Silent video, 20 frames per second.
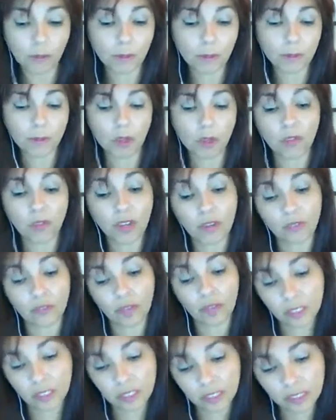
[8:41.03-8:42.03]
of
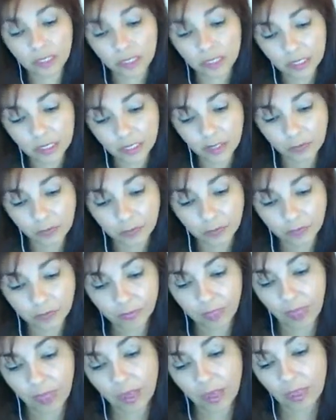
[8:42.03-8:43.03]
heredity,
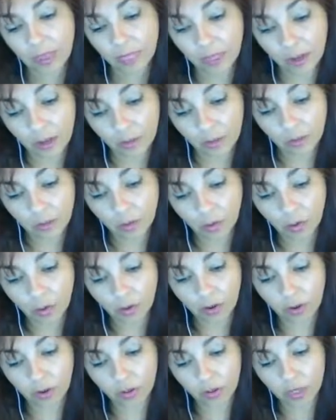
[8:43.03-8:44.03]

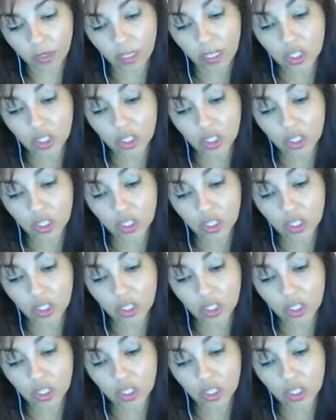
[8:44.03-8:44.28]
therefore,